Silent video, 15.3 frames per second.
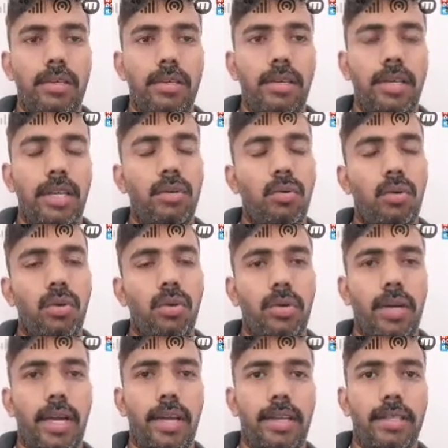in all
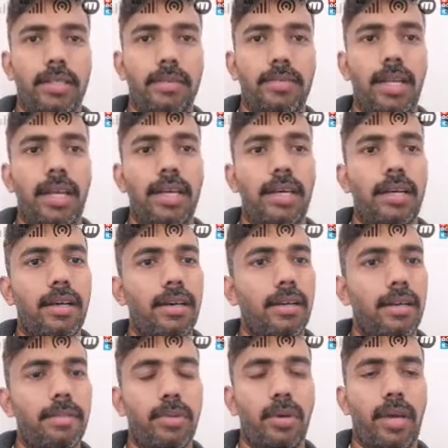organisms like
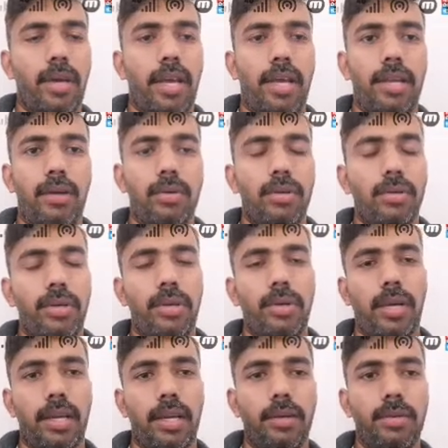prokaryote or
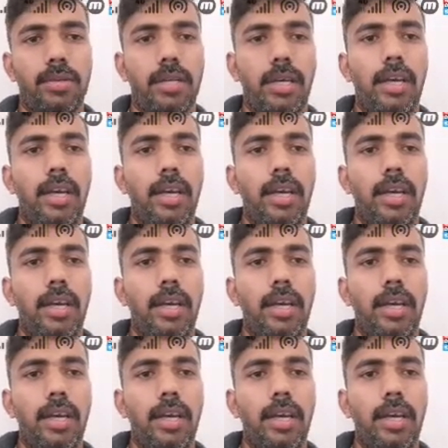eukaryote,